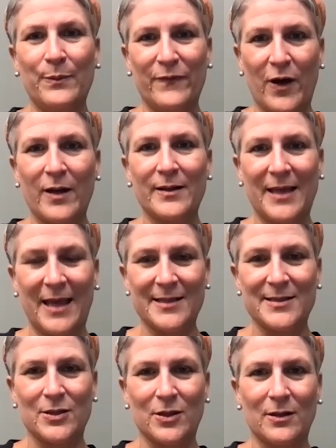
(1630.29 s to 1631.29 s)
fought
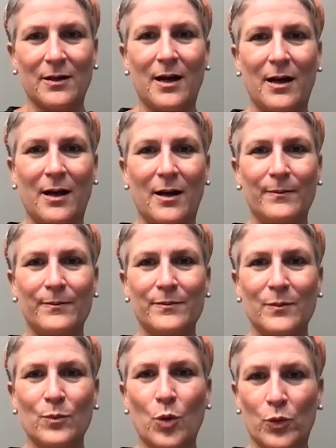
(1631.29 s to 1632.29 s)
cancer
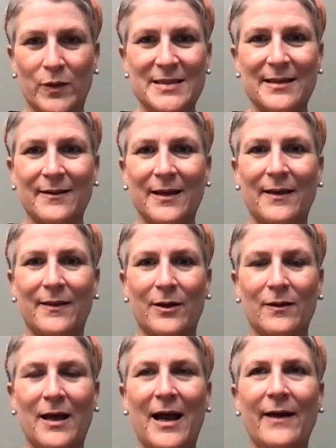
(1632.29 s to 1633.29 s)
more recently in their
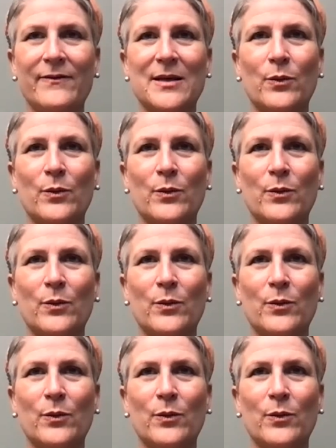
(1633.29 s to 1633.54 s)
lives.